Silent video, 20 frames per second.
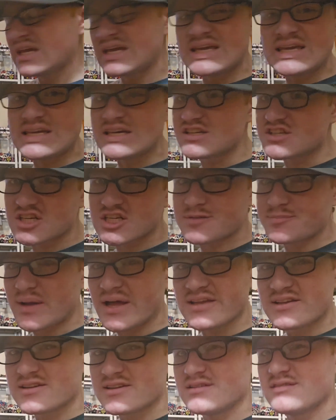He is
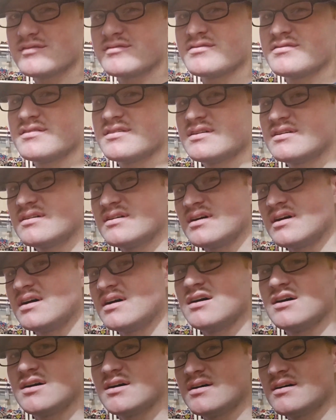expensive.
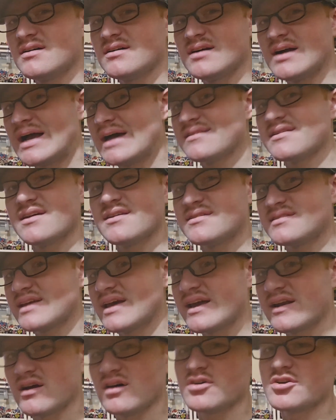As I
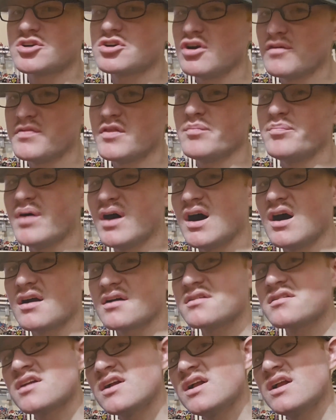said, I'll show up the
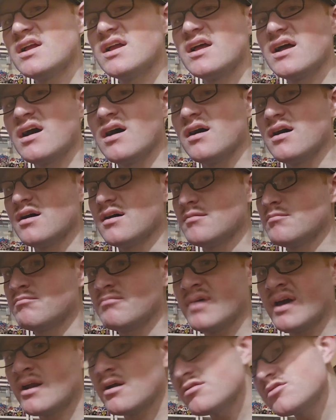box. And
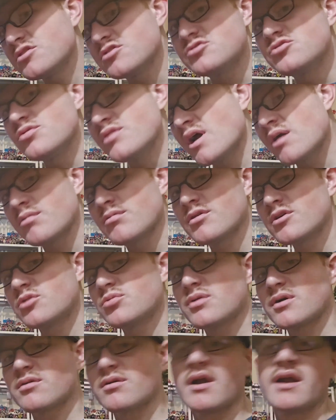I'll just do that really
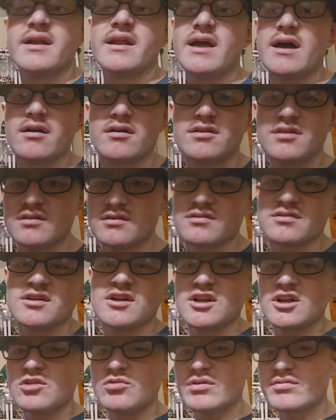quick right now, because
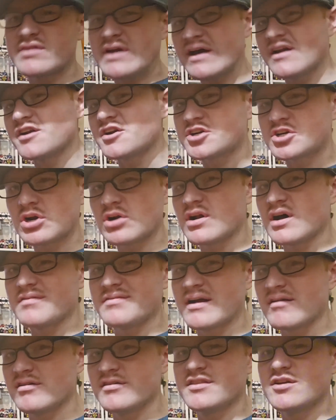we've kind of shown off
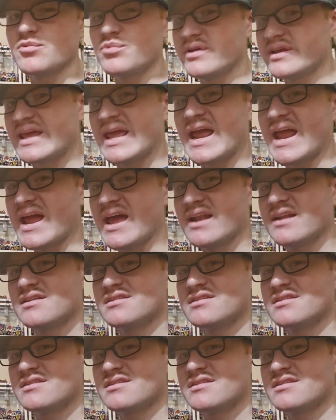everything we can,